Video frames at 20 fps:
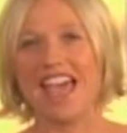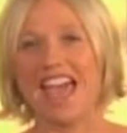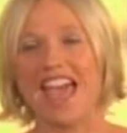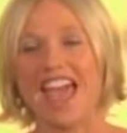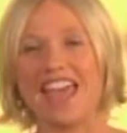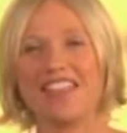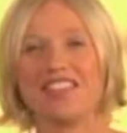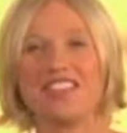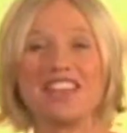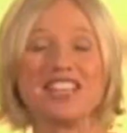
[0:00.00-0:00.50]

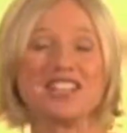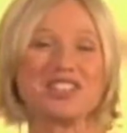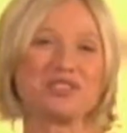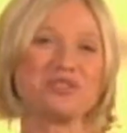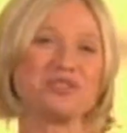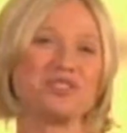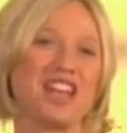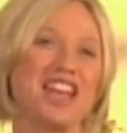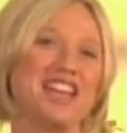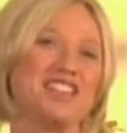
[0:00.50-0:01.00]
and the literal
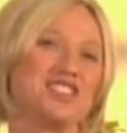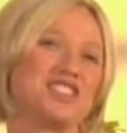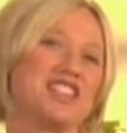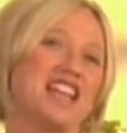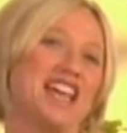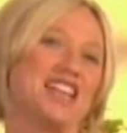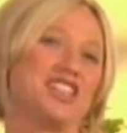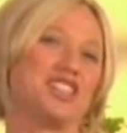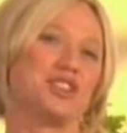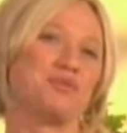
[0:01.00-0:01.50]

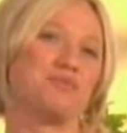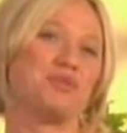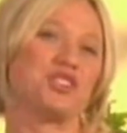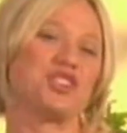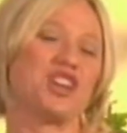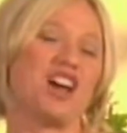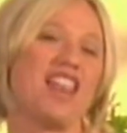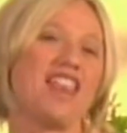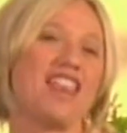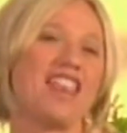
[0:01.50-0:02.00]
translation,
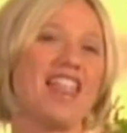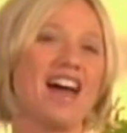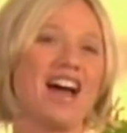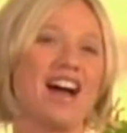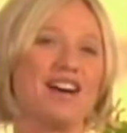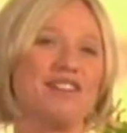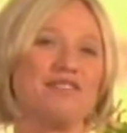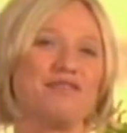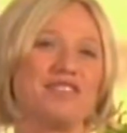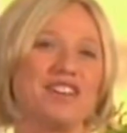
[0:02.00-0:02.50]
which I
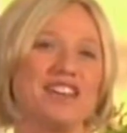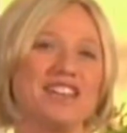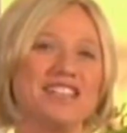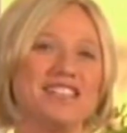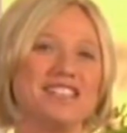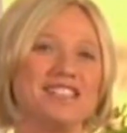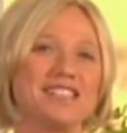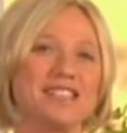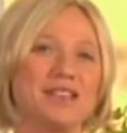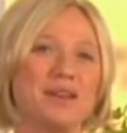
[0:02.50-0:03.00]
love,
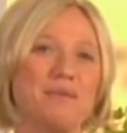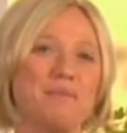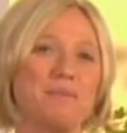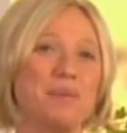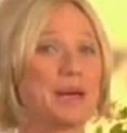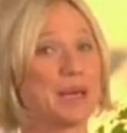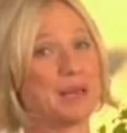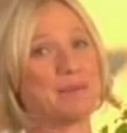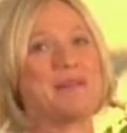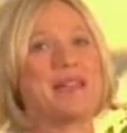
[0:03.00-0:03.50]
is
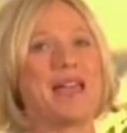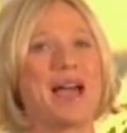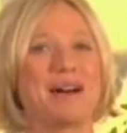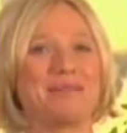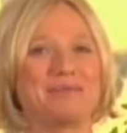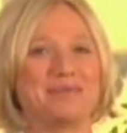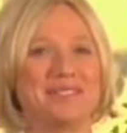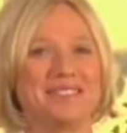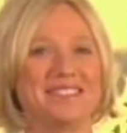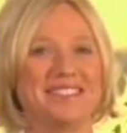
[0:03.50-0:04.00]

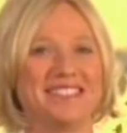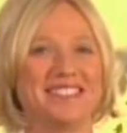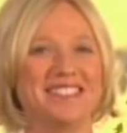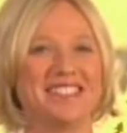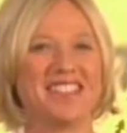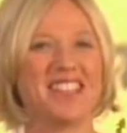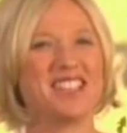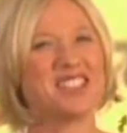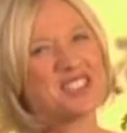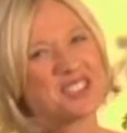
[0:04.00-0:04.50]
pick-me-up.
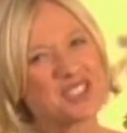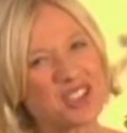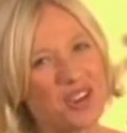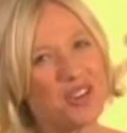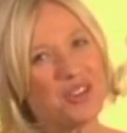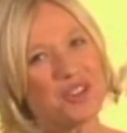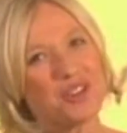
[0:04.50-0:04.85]
It's so